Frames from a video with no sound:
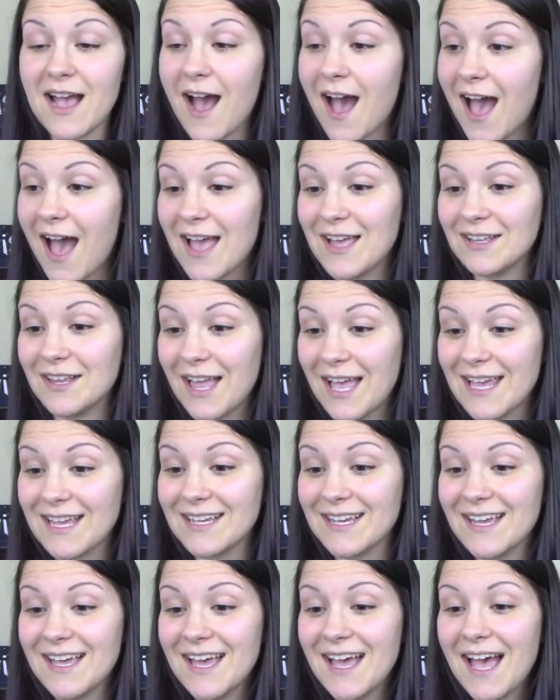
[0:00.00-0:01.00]

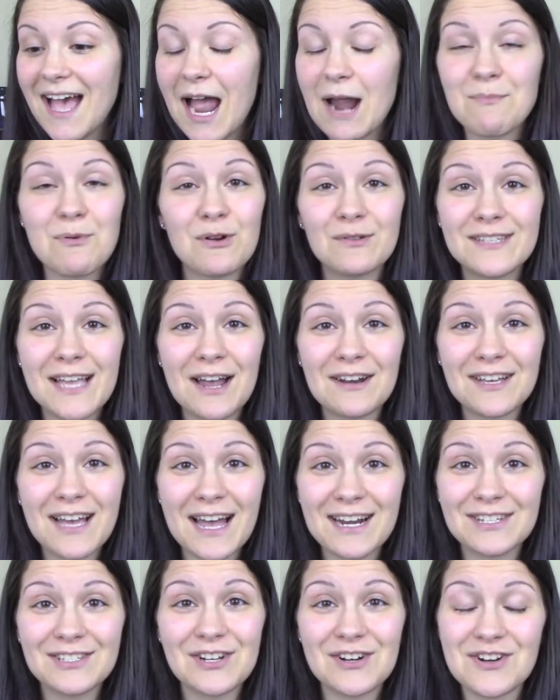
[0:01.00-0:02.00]
I broke down and
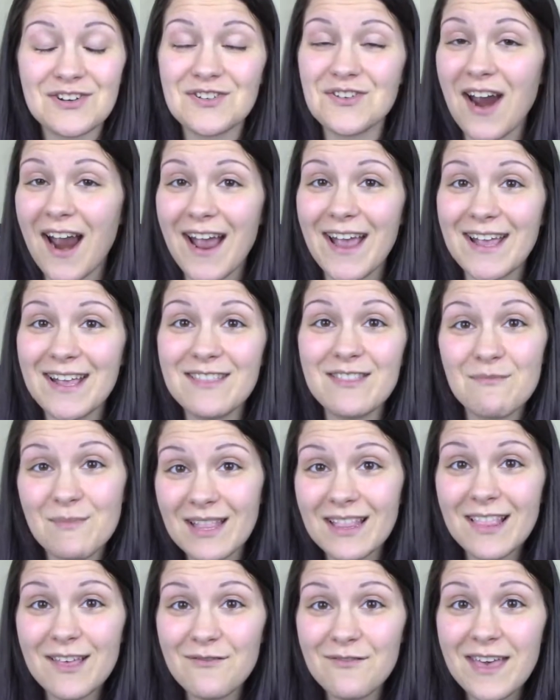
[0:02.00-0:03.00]
kind of started crying in the
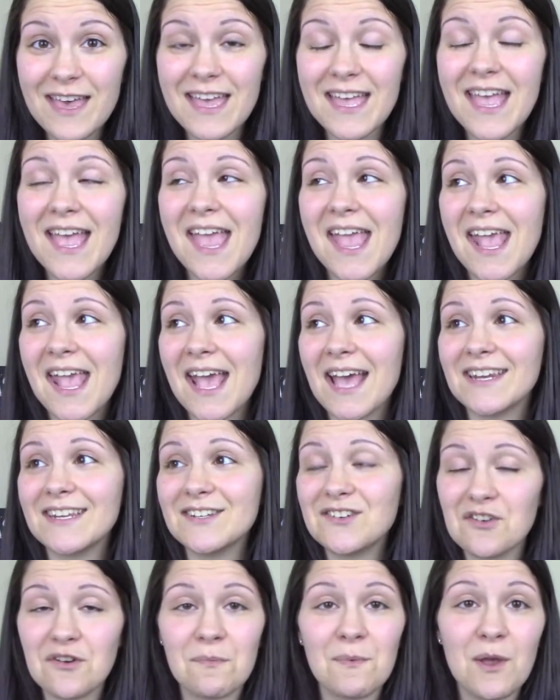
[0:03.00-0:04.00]
middle of it, and
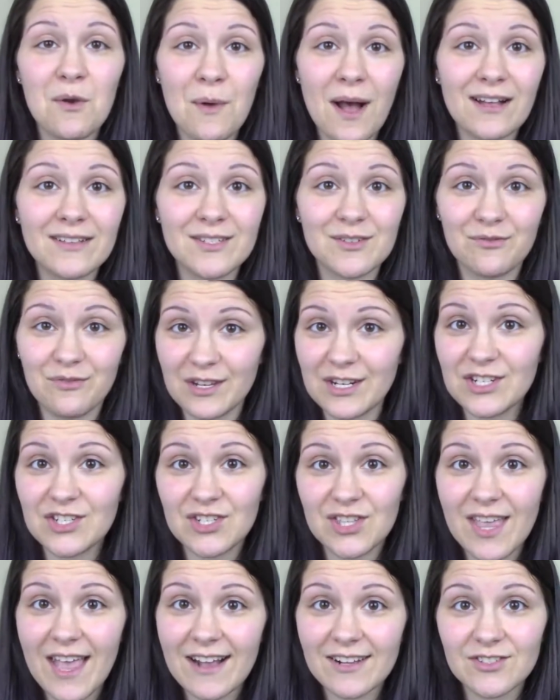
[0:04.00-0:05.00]
it took me a while to
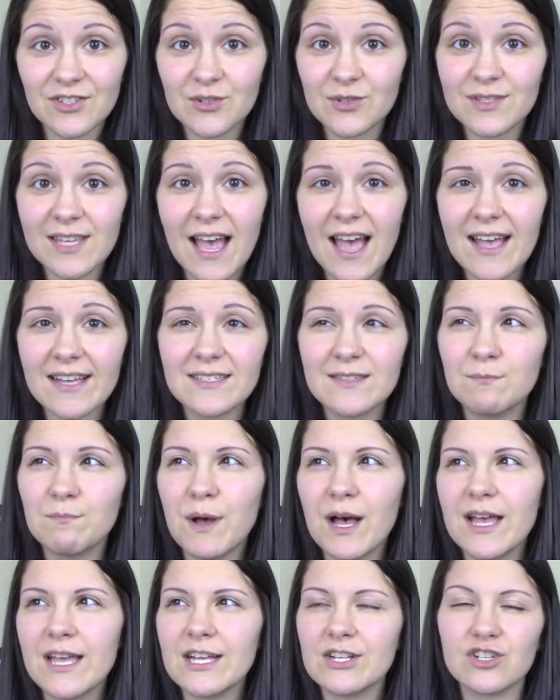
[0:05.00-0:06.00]
finish the exercise,
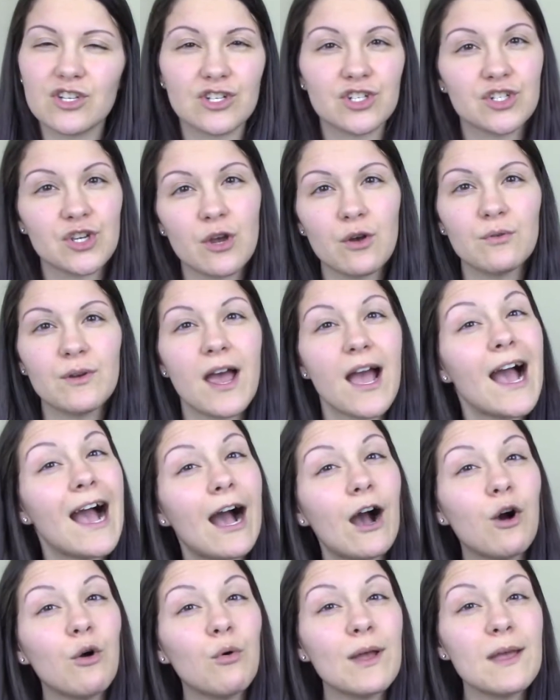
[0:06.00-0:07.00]
but it just showed
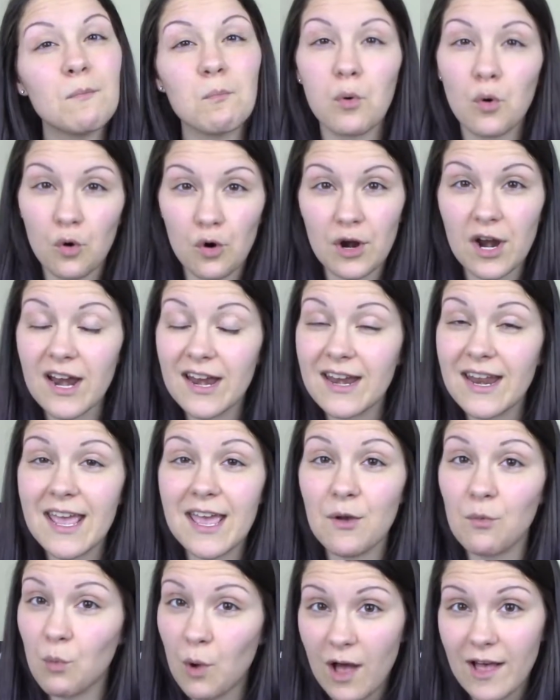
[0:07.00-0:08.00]
how important
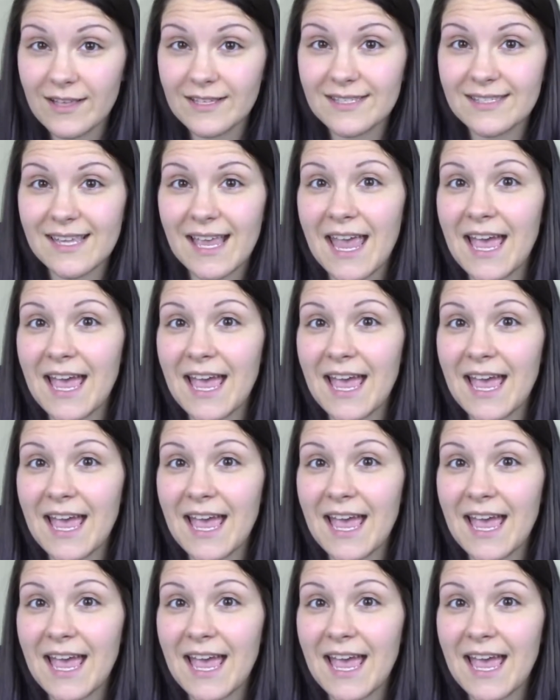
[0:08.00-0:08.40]
it was.